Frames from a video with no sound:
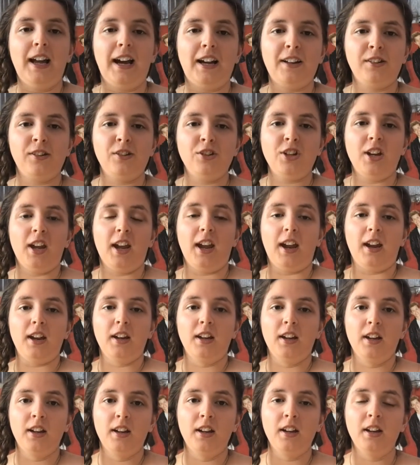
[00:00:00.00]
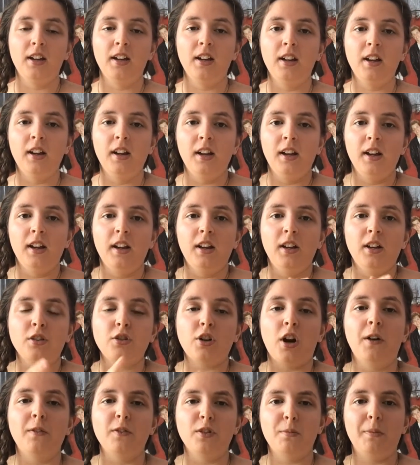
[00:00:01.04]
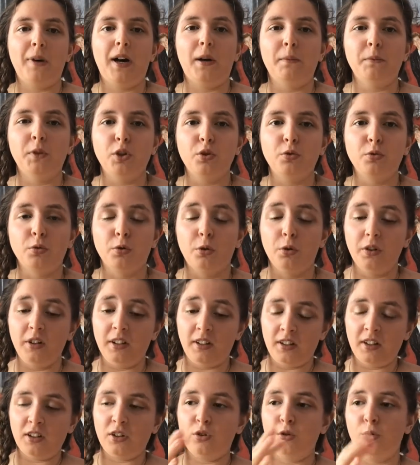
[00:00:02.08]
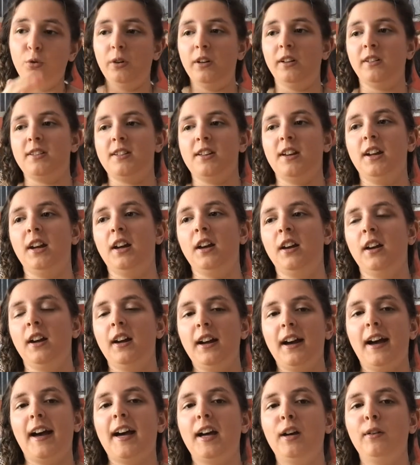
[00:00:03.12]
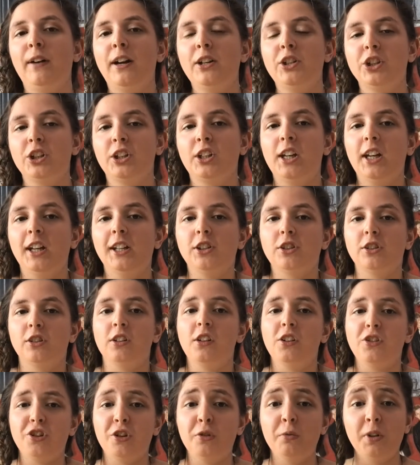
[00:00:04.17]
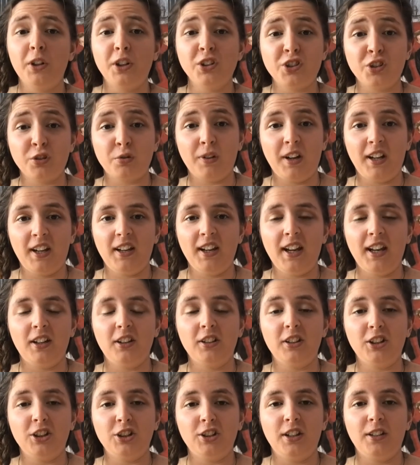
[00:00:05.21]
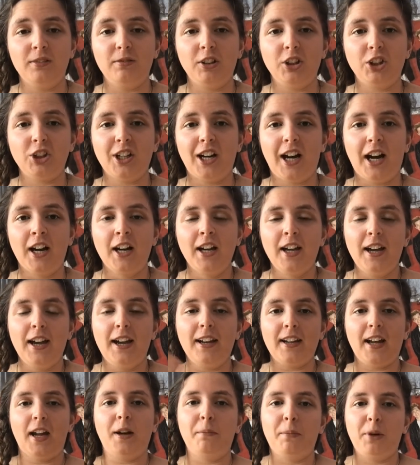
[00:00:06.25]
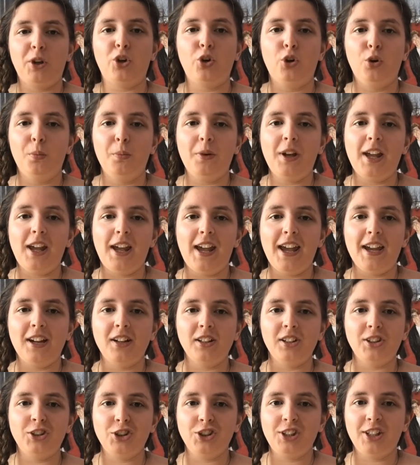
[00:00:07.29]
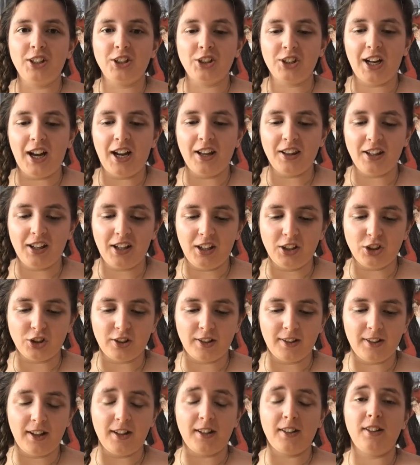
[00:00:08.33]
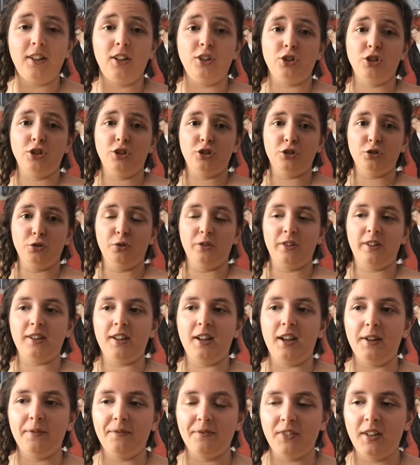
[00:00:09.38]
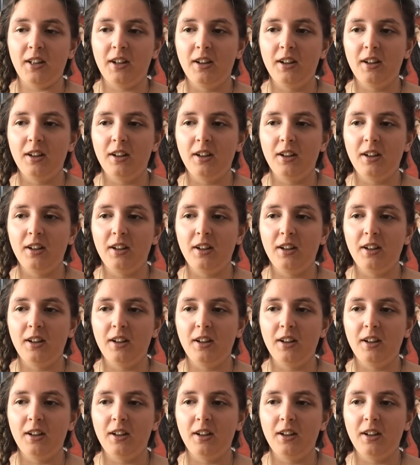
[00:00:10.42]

last year Tom's mum would go into higher education, do a degree in English literature, and then become an English teacher at the age of 60. It just shows that